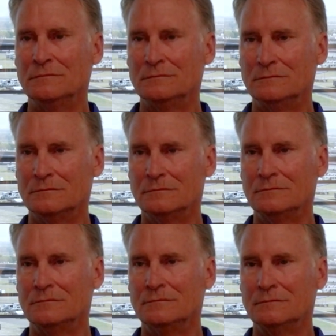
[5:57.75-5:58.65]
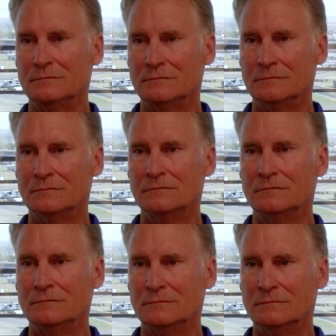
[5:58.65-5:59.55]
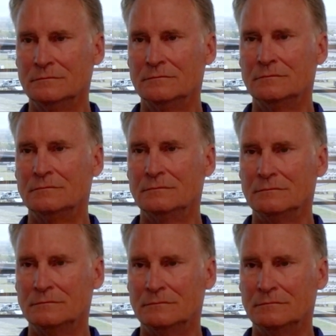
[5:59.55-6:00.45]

legal background, and then you stepped in as this